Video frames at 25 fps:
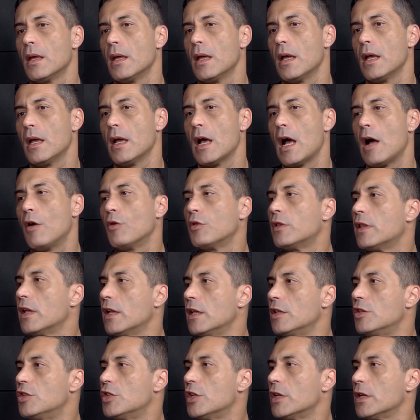
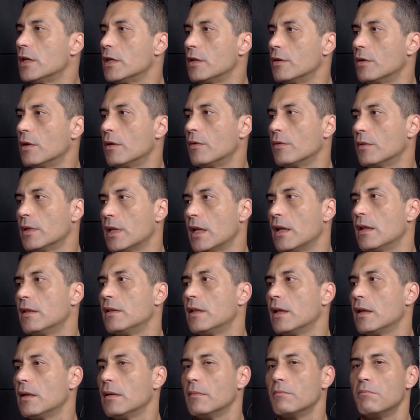outage,
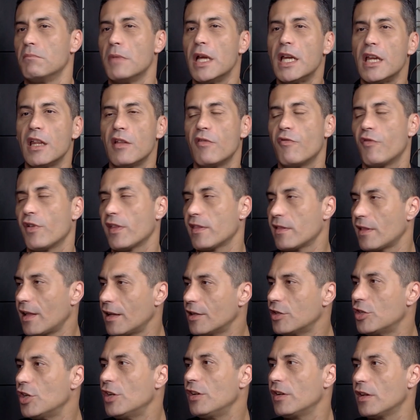the main
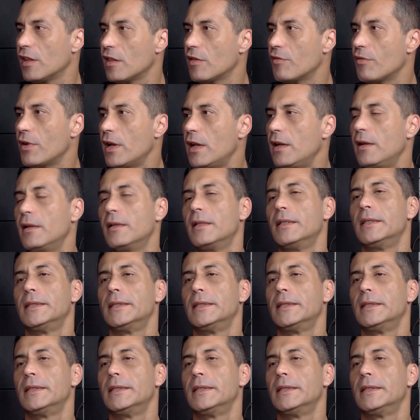infrastructure in Israel.